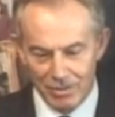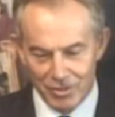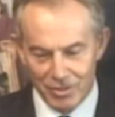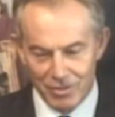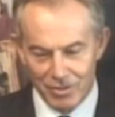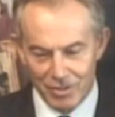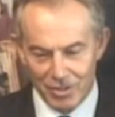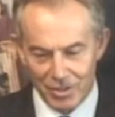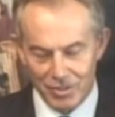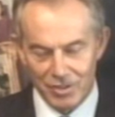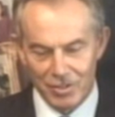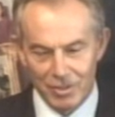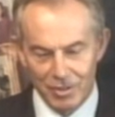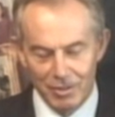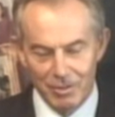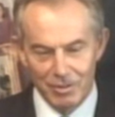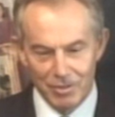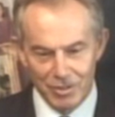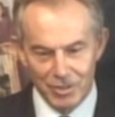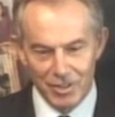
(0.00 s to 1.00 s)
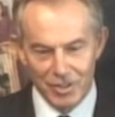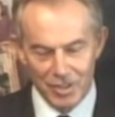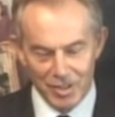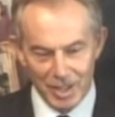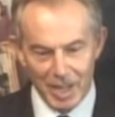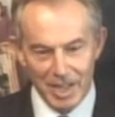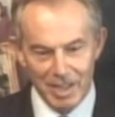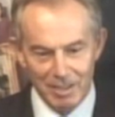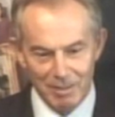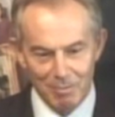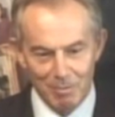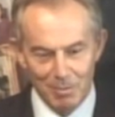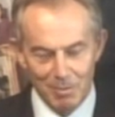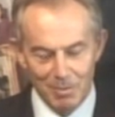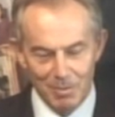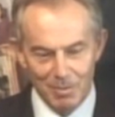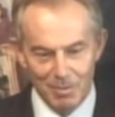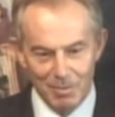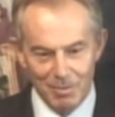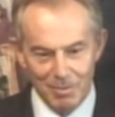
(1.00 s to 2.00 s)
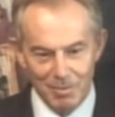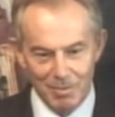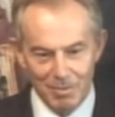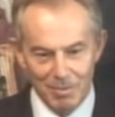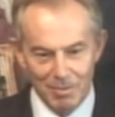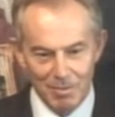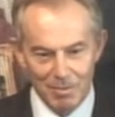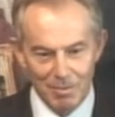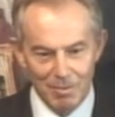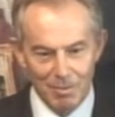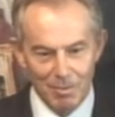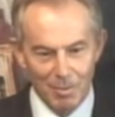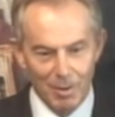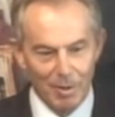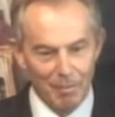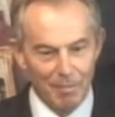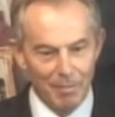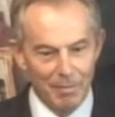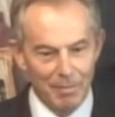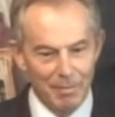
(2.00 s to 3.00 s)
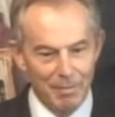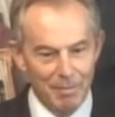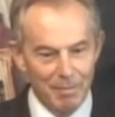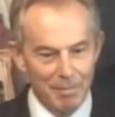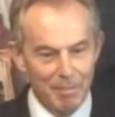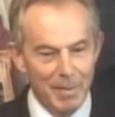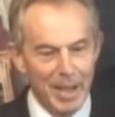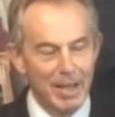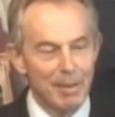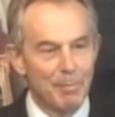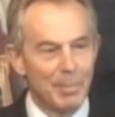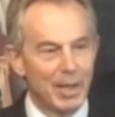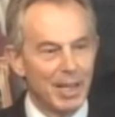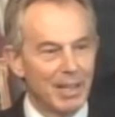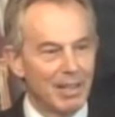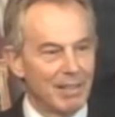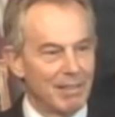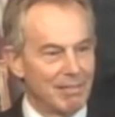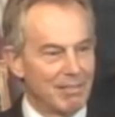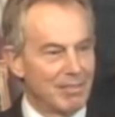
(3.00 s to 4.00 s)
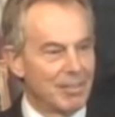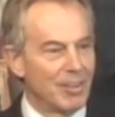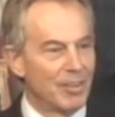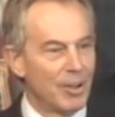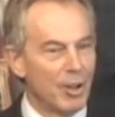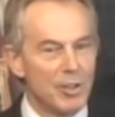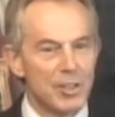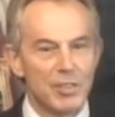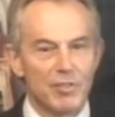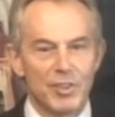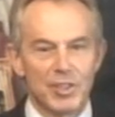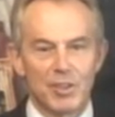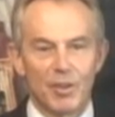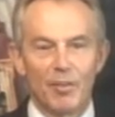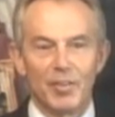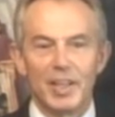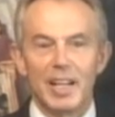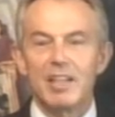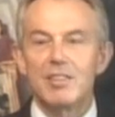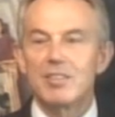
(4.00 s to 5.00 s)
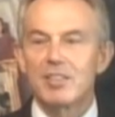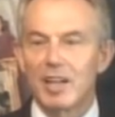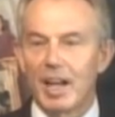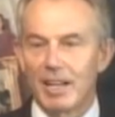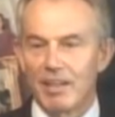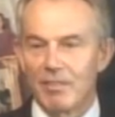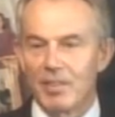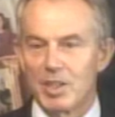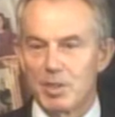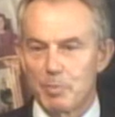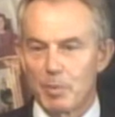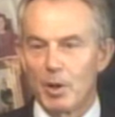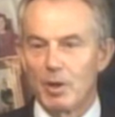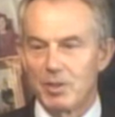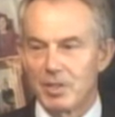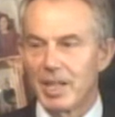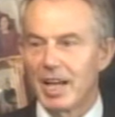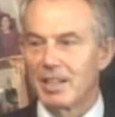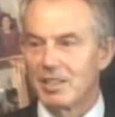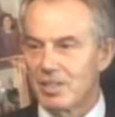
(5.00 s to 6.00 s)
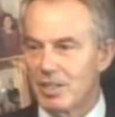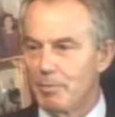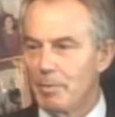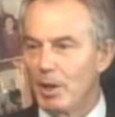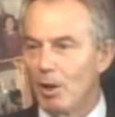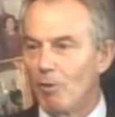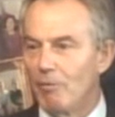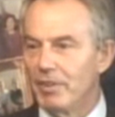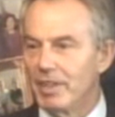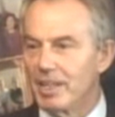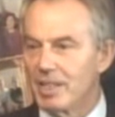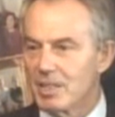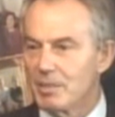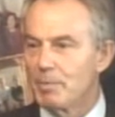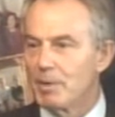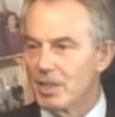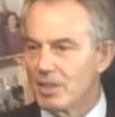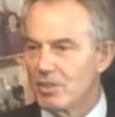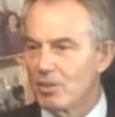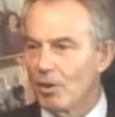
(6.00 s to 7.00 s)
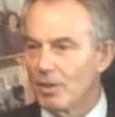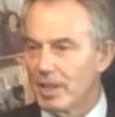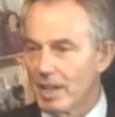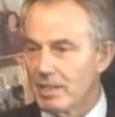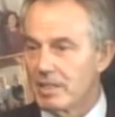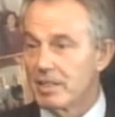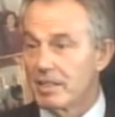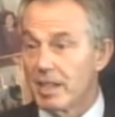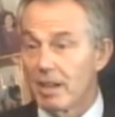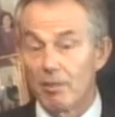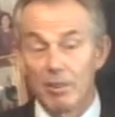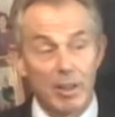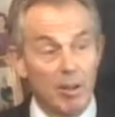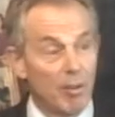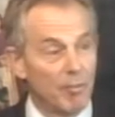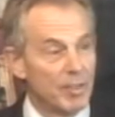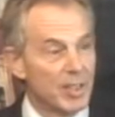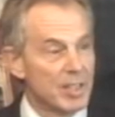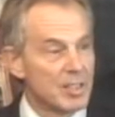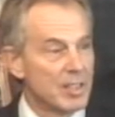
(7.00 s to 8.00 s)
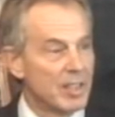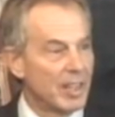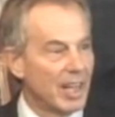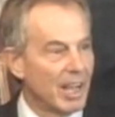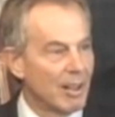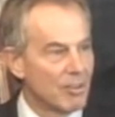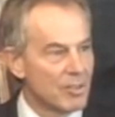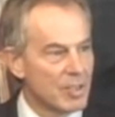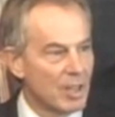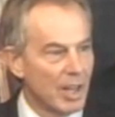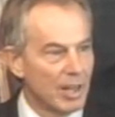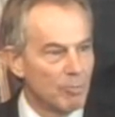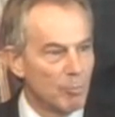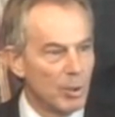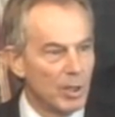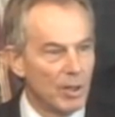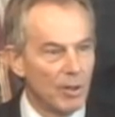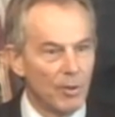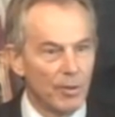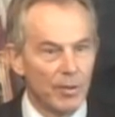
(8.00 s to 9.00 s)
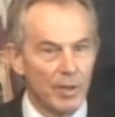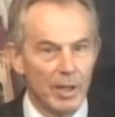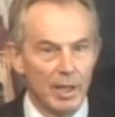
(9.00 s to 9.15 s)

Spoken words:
just to state what may appear to those of us on the inside of this process to be obvious, but is not necessarily obvious to the outside world.